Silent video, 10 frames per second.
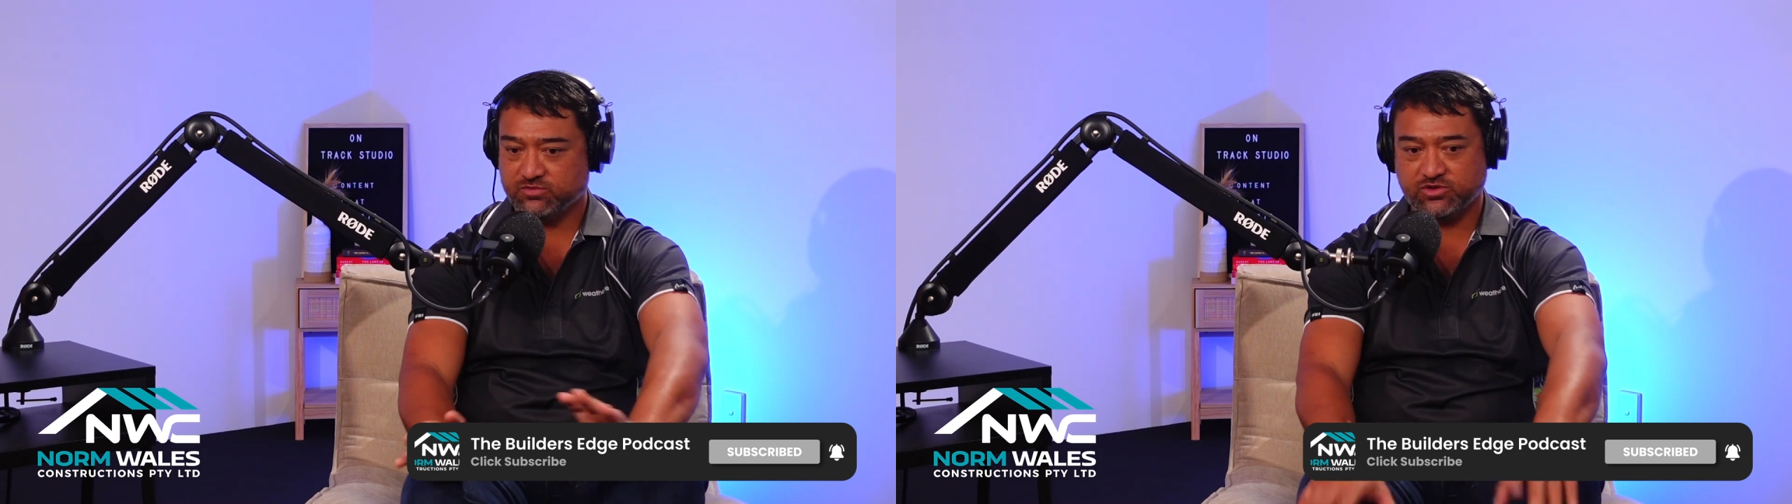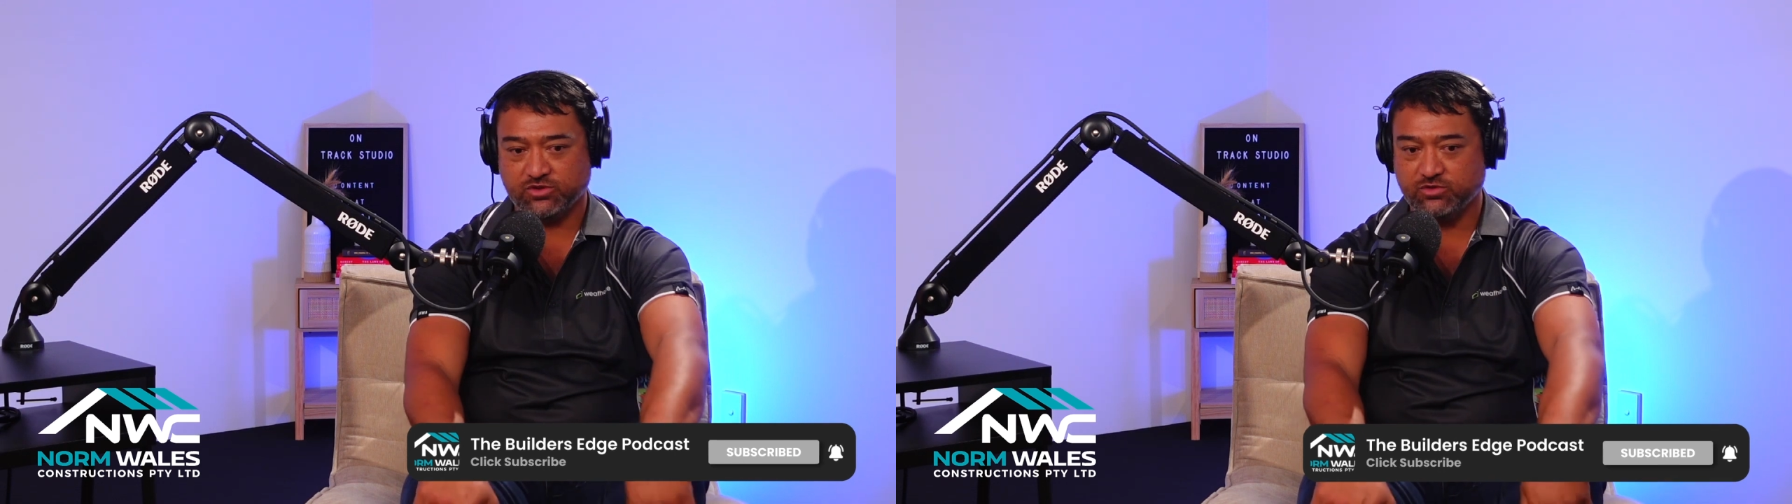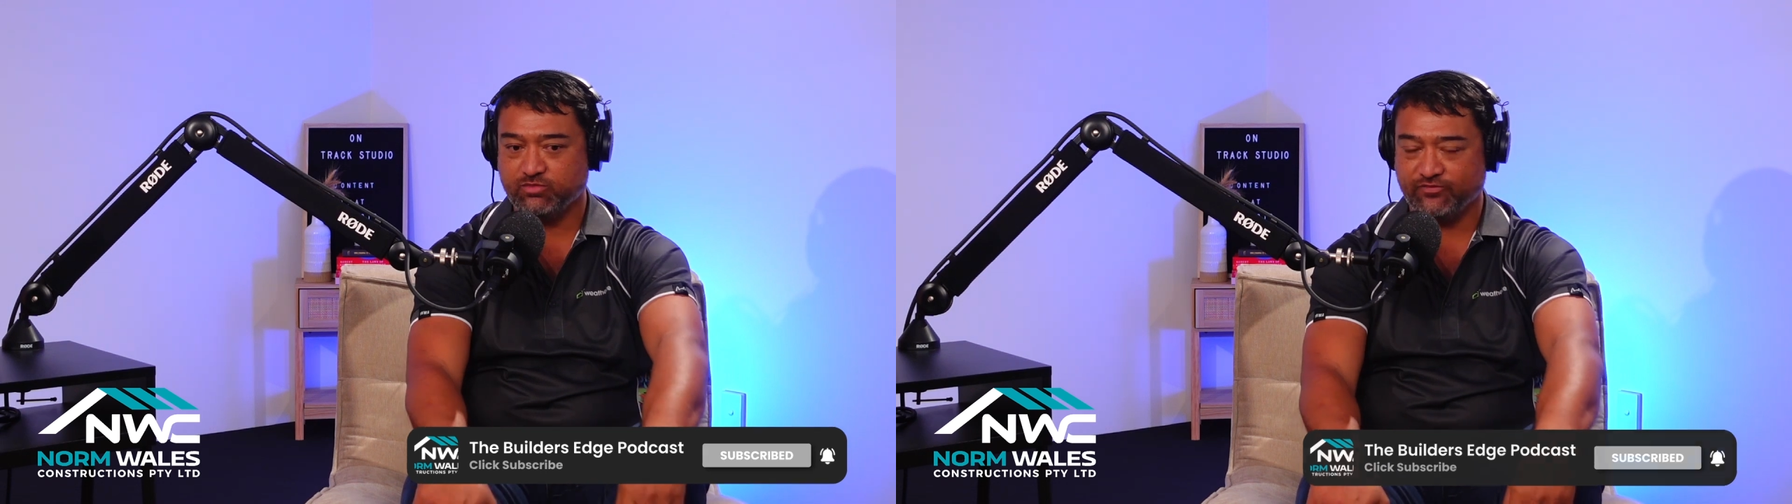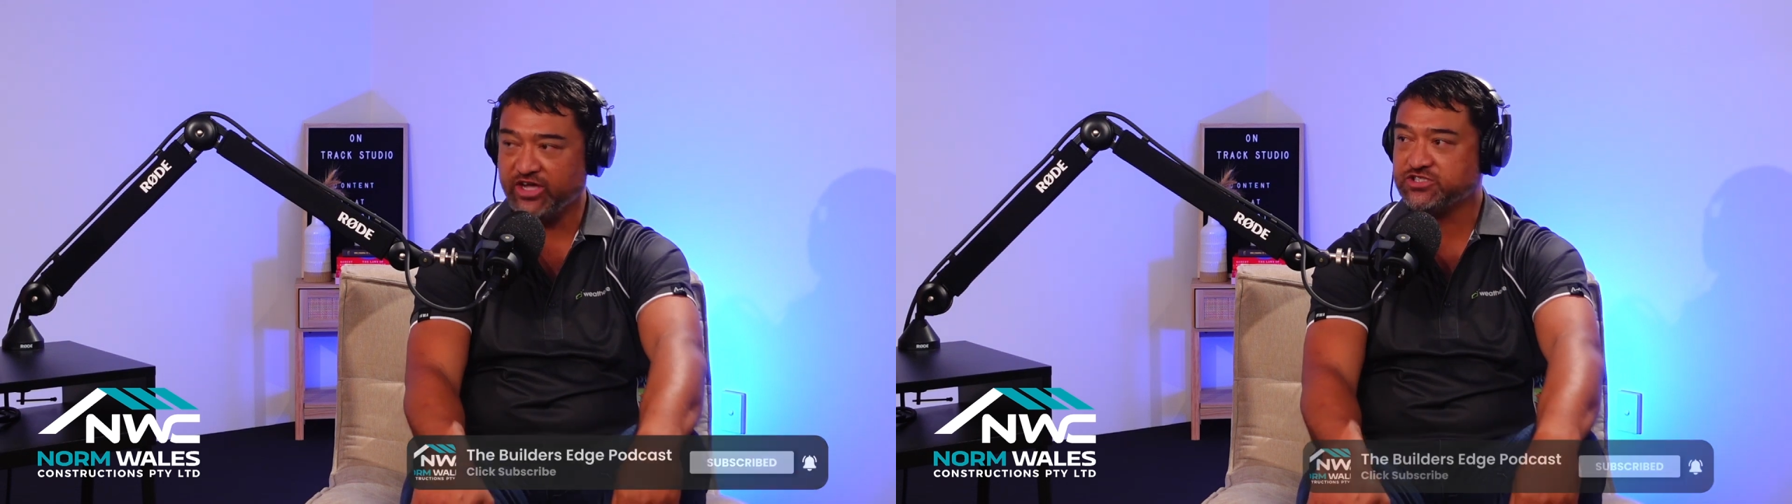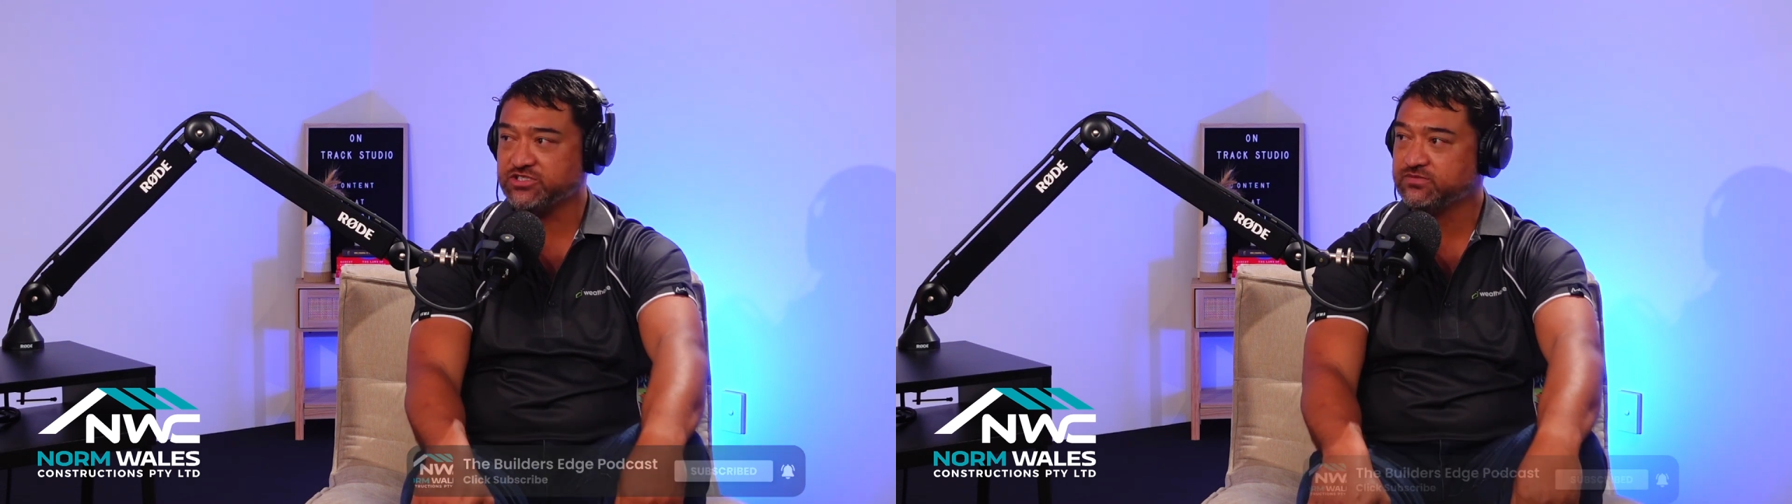to
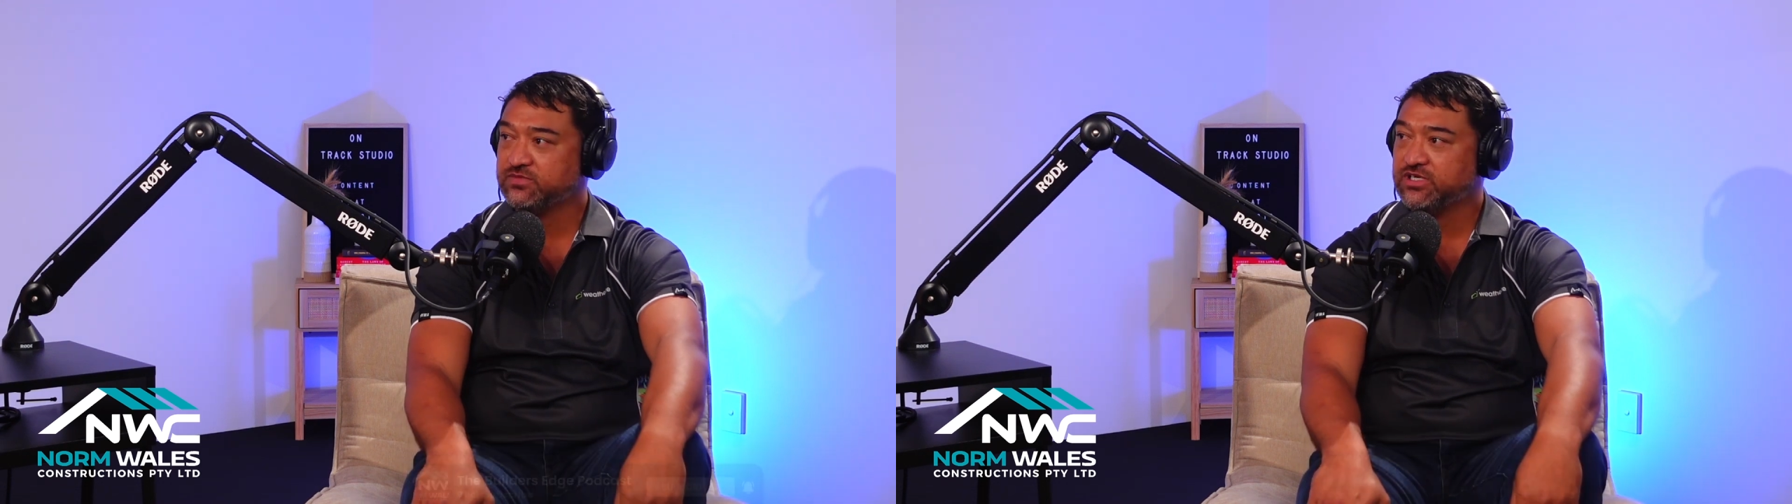perfection.